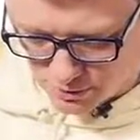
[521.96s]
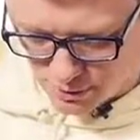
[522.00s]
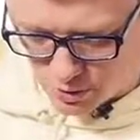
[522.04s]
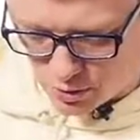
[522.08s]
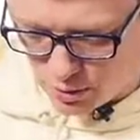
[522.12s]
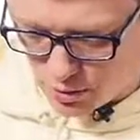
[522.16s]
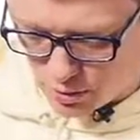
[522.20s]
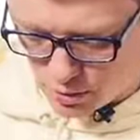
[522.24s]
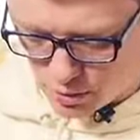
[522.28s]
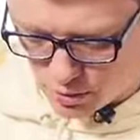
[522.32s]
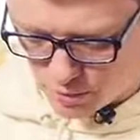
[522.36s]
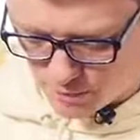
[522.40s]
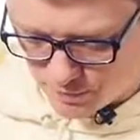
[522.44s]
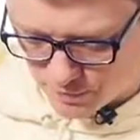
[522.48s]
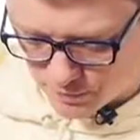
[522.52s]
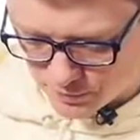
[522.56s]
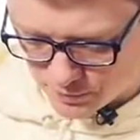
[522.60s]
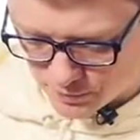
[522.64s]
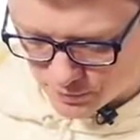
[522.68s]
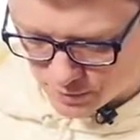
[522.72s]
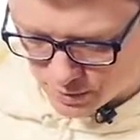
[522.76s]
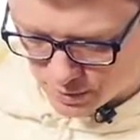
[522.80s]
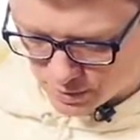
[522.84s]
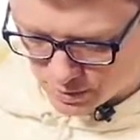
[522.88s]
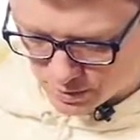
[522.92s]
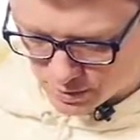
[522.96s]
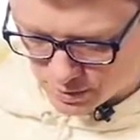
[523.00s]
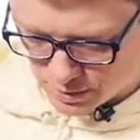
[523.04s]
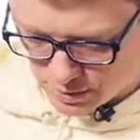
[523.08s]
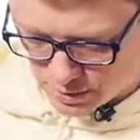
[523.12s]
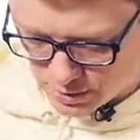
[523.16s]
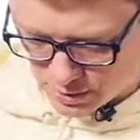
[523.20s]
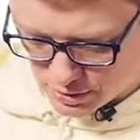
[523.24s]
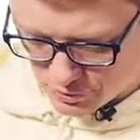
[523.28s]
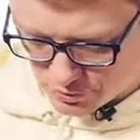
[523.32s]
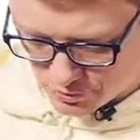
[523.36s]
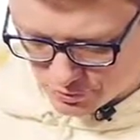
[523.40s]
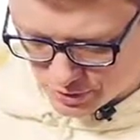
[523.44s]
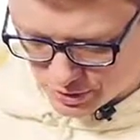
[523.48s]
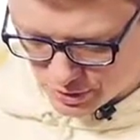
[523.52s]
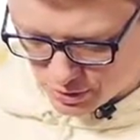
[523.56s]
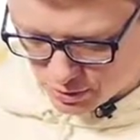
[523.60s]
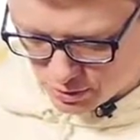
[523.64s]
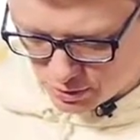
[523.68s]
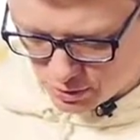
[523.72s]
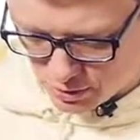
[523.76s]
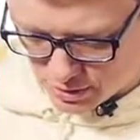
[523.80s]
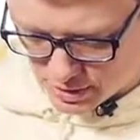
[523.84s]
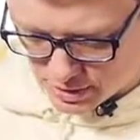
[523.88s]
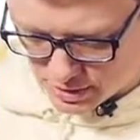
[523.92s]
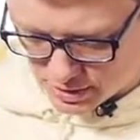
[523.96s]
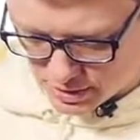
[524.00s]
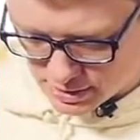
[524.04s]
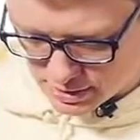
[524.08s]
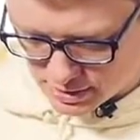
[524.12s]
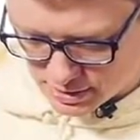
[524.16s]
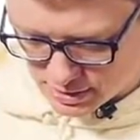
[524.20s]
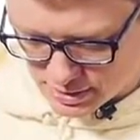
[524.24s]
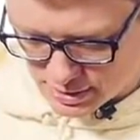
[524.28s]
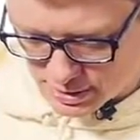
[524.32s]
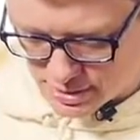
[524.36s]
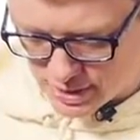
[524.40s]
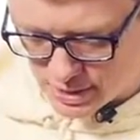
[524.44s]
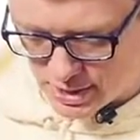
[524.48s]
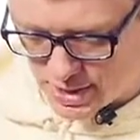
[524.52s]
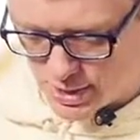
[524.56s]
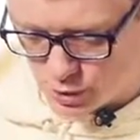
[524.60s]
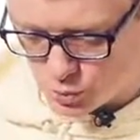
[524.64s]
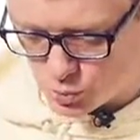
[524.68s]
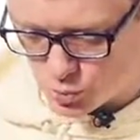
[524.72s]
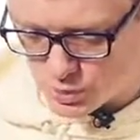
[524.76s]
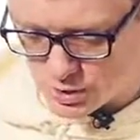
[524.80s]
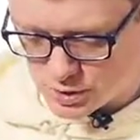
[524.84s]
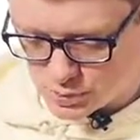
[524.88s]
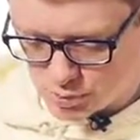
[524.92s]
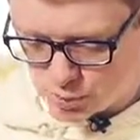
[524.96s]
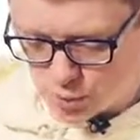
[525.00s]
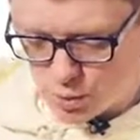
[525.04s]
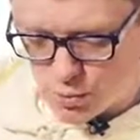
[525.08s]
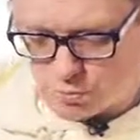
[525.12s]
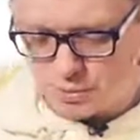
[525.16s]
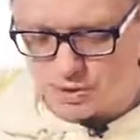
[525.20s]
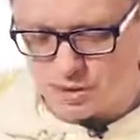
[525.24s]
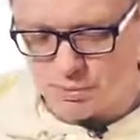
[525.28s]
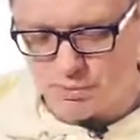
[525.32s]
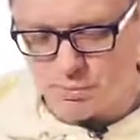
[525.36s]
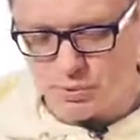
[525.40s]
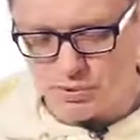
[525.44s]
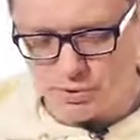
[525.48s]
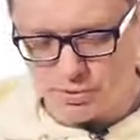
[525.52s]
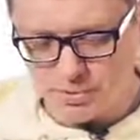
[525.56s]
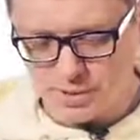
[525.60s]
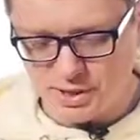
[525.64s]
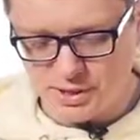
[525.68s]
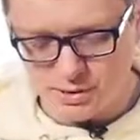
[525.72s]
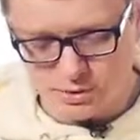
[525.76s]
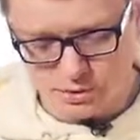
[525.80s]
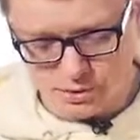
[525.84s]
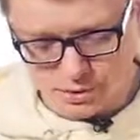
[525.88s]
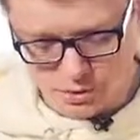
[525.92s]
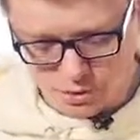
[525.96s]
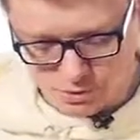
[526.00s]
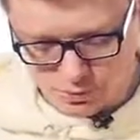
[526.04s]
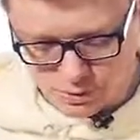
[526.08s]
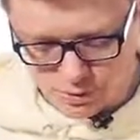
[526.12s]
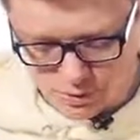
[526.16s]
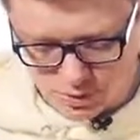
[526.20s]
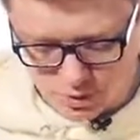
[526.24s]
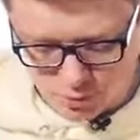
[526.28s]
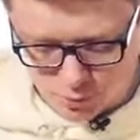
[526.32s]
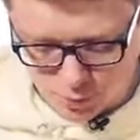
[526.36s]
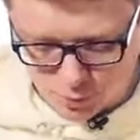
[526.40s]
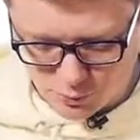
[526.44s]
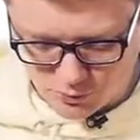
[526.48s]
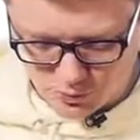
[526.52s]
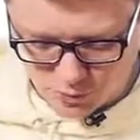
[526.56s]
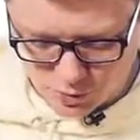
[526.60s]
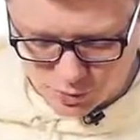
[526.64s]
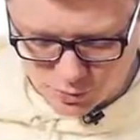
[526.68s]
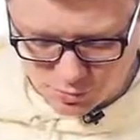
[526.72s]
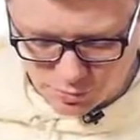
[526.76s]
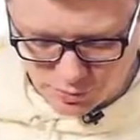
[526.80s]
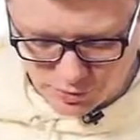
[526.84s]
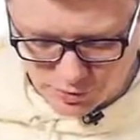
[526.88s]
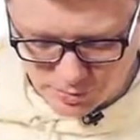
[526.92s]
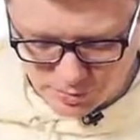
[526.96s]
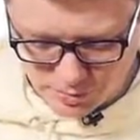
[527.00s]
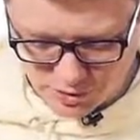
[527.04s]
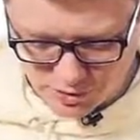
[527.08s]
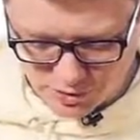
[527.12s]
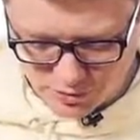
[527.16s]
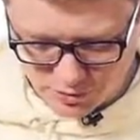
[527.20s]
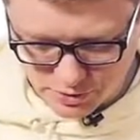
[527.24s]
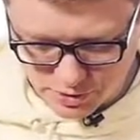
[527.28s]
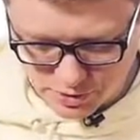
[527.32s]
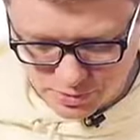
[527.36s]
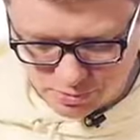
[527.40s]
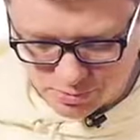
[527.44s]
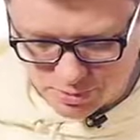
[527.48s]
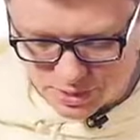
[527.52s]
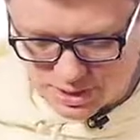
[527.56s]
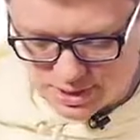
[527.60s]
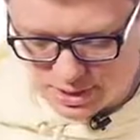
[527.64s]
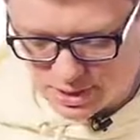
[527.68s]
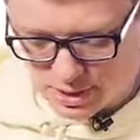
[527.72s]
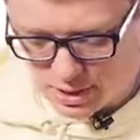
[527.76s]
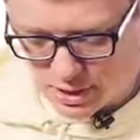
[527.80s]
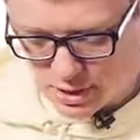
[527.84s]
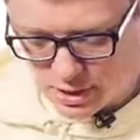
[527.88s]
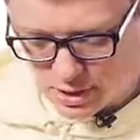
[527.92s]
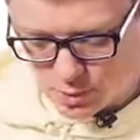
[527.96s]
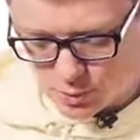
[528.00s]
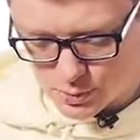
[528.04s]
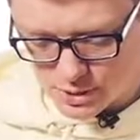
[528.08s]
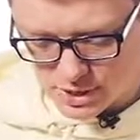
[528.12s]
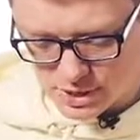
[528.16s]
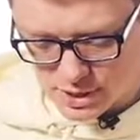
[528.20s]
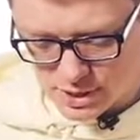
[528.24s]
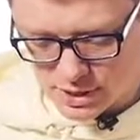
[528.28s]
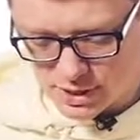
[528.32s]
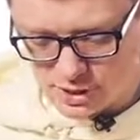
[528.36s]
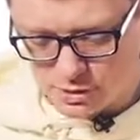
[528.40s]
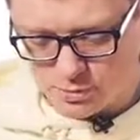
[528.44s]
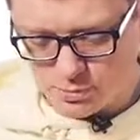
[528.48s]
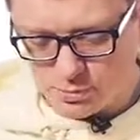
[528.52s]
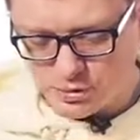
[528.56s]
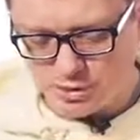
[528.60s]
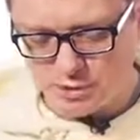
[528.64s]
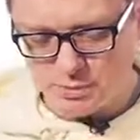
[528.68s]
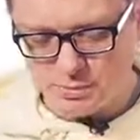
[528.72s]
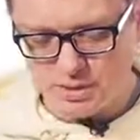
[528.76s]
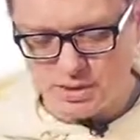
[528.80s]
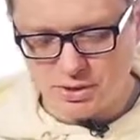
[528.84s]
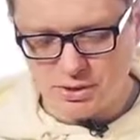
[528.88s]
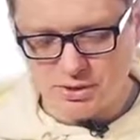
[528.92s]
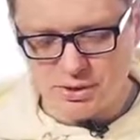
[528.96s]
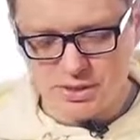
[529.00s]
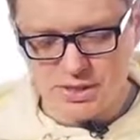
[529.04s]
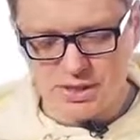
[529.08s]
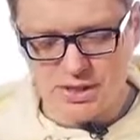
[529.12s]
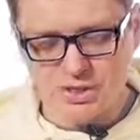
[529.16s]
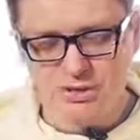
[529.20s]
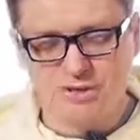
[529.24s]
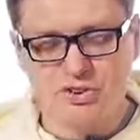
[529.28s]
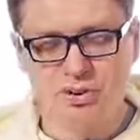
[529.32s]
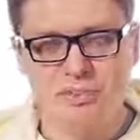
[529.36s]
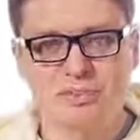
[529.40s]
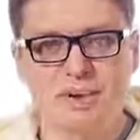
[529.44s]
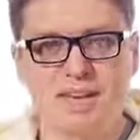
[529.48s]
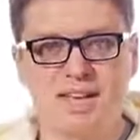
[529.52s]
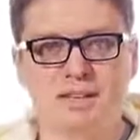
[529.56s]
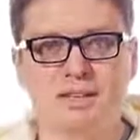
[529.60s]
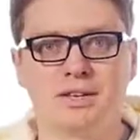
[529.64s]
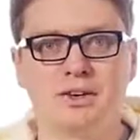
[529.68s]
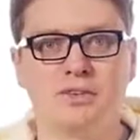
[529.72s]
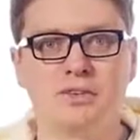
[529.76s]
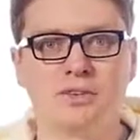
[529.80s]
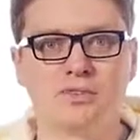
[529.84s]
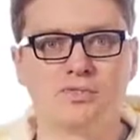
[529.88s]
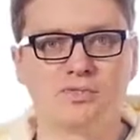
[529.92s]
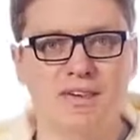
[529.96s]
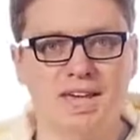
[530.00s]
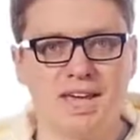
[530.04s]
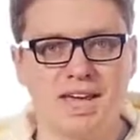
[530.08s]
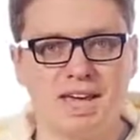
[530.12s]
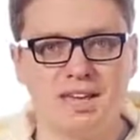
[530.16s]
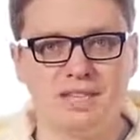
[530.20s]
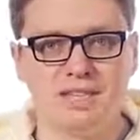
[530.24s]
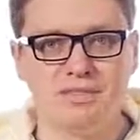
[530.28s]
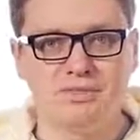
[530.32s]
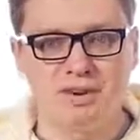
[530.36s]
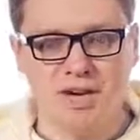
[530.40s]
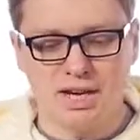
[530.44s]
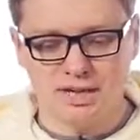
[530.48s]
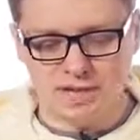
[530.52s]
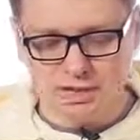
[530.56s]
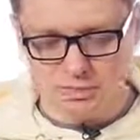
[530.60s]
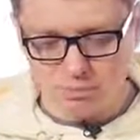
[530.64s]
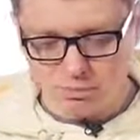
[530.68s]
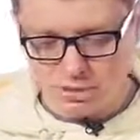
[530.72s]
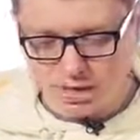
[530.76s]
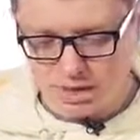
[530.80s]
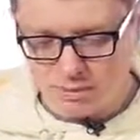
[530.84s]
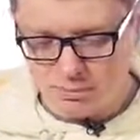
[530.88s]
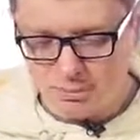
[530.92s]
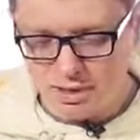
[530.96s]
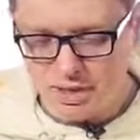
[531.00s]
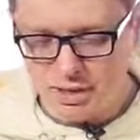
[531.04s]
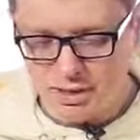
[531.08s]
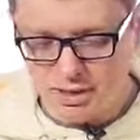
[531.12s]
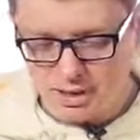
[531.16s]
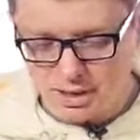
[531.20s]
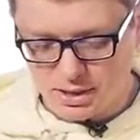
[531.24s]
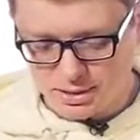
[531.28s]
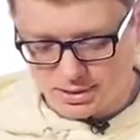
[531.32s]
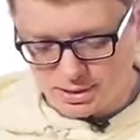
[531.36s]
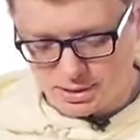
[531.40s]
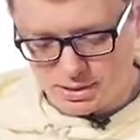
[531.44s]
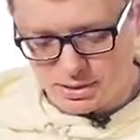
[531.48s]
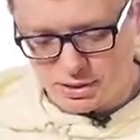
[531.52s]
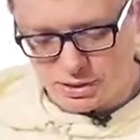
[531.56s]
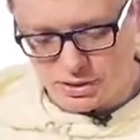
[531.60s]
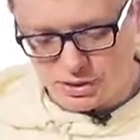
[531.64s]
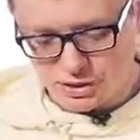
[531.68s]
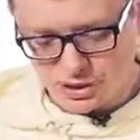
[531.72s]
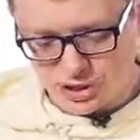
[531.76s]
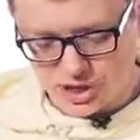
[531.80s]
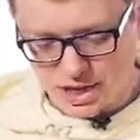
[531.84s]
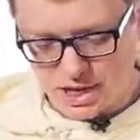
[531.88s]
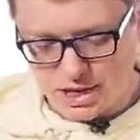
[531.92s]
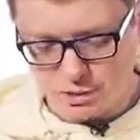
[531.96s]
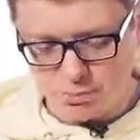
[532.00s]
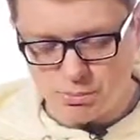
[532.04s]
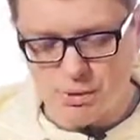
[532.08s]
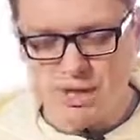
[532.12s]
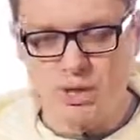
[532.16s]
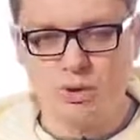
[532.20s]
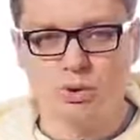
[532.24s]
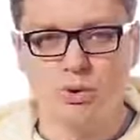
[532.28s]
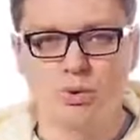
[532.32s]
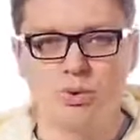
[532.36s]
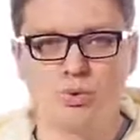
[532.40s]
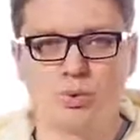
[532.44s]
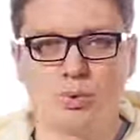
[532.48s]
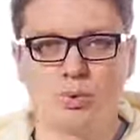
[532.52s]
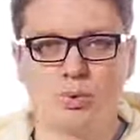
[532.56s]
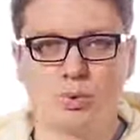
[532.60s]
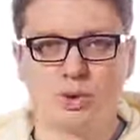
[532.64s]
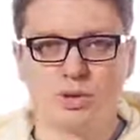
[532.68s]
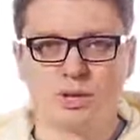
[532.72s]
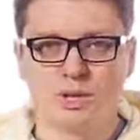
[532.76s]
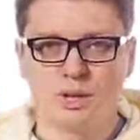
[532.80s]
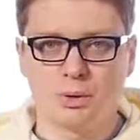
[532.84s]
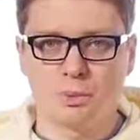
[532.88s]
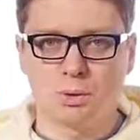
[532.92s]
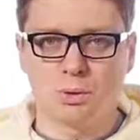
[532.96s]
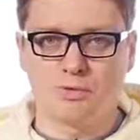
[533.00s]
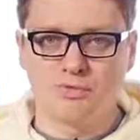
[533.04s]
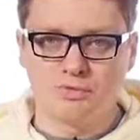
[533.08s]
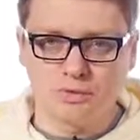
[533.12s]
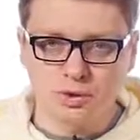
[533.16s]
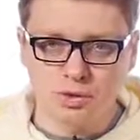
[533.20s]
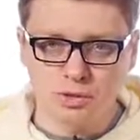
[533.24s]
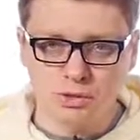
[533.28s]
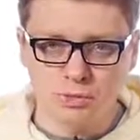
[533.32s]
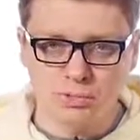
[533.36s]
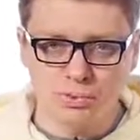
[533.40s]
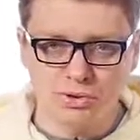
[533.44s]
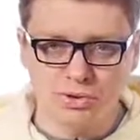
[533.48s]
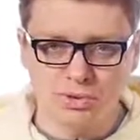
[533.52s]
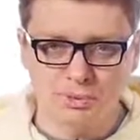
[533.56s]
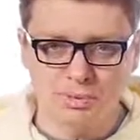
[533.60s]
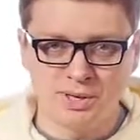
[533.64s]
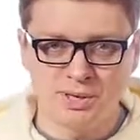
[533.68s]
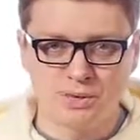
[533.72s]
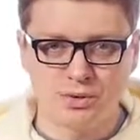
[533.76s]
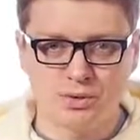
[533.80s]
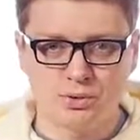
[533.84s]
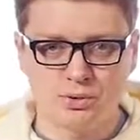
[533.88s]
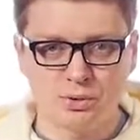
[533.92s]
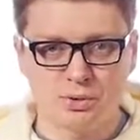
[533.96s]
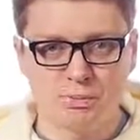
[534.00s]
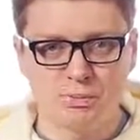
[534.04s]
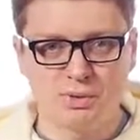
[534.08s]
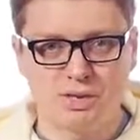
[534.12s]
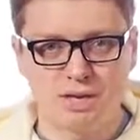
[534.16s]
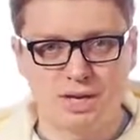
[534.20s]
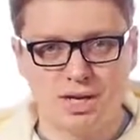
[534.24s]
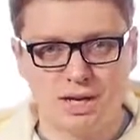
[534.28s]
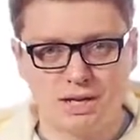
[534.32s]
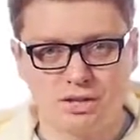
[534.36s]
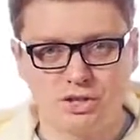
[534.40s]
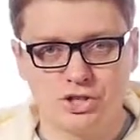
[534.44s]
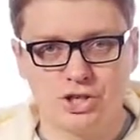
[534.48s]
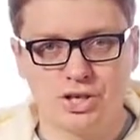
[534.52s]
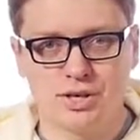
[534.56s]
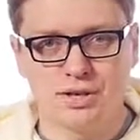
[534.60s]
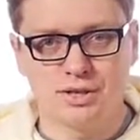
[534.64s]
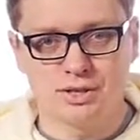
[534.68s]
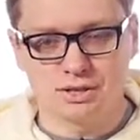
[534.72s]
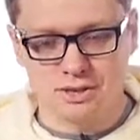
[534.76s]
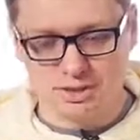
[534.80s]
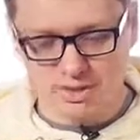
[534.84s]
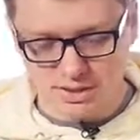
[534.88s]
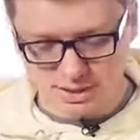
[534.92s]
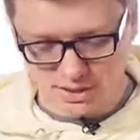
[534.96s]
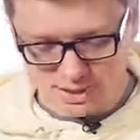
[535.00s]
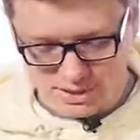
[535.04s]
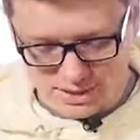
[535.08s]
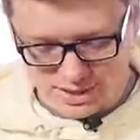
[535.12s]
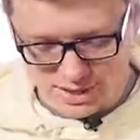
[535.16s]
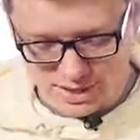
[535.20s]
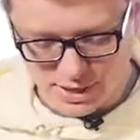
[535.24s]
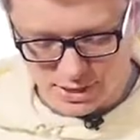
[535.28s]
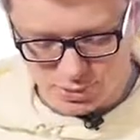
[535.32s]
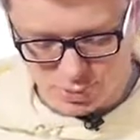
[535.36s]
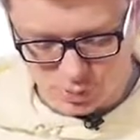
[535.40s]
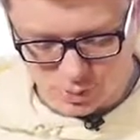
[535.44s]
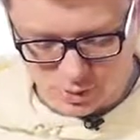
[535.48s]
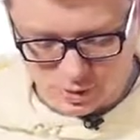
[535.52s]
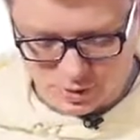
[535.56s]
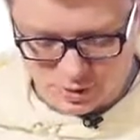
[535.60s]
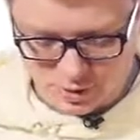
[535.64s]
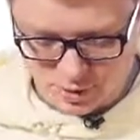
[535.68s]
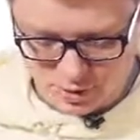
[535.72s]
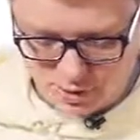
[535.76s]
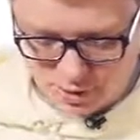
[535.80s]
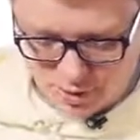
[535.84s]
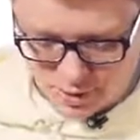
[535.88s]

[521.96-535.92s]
call. Recall that in this case we swap the parameters. So our first parameter is b, our second parameter is the remainder of a divided by b. This is just because we want our first parameter to be larger than the second one.